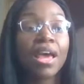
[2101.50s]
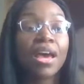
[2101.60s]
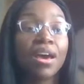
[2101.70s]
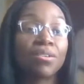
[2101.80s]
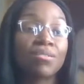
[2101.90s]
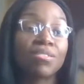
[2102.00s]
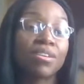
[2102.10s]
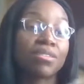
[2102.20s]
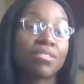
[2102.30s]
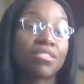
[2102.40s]
I don't
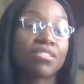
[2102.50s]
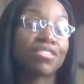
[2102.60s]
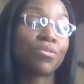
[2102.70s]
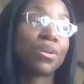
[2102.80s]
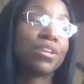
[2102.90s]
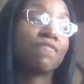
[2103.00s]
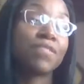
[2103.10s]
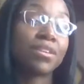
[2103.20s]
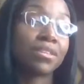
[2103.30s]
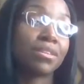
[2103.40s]
start until the
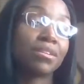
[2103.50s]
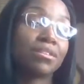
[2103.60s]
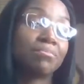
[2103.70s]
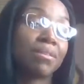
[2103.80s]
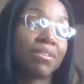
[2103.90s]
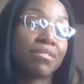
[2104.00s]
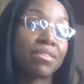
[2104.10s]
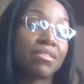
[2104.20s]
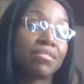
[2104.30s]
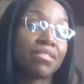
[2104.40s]
25th, my
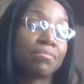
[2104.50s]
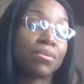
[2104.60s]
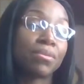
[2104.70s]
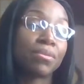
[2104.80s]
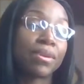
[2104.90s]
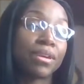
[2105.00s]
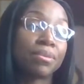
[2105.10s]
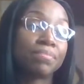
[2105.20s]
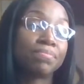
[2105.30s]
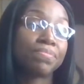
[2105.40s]
residency
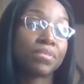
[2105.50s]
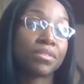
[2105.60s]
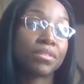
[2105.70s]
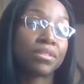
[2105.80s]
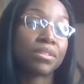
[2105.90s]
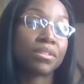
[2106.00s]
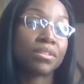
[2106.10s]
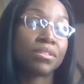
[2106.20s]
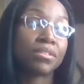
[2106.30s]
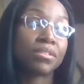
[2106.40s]
program,
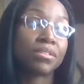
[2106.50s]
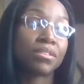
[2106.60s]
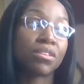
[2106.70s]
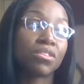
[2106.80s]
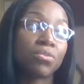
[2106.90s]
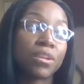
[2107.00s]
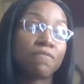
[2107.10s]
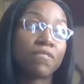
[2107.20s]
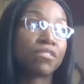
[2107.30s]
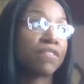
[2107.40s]
the
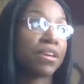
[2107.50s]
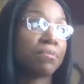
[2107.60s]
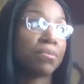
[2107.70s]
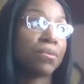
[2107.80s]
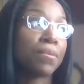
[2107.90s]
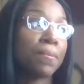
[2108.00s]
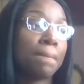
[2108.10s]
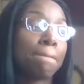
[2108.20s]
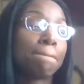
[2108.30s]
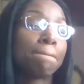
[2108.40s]
25th of April.
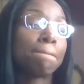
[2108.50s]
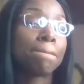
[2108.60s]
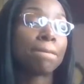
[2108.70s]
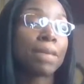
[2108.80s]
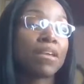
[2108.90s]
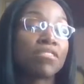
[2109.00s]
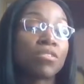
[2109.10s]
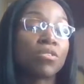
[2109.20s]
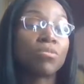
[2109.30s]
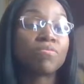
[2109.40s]

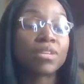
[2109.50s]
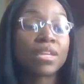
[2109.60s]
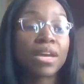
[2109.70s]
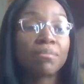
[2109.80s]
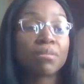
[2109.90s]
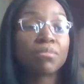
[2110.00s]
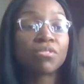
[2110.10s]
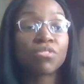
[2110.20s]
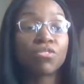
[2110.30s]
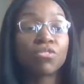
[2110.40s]
So hopefully I'm able
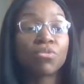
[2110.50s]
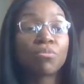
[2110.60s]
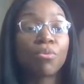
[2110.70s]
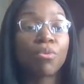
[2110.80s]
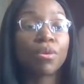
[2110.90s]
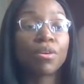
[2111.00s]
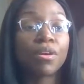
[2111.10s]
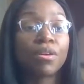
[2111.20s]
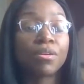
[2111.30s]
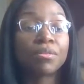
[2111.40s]
to do more
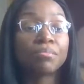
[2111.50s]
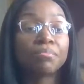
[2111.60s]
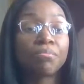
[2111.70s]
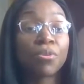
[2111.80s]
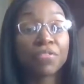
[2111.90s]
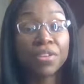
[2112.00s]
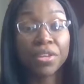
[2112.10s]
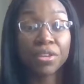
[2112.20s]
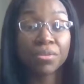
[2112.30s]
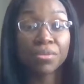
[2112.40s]

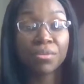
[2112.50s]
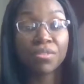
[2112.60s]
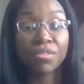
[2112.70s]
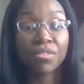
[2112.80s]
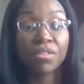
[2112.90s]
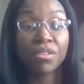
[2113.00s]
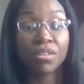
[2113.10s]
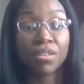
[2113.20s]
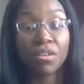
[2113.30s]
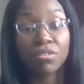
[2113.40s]
videos
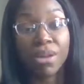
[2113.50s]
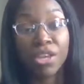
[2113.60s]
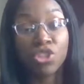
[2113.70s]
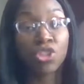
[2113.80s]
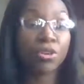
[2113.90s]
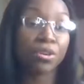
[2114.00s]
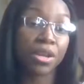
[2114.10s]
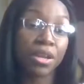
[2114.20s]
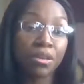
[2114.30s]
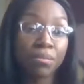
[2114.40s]
on my
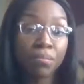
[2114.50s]
journey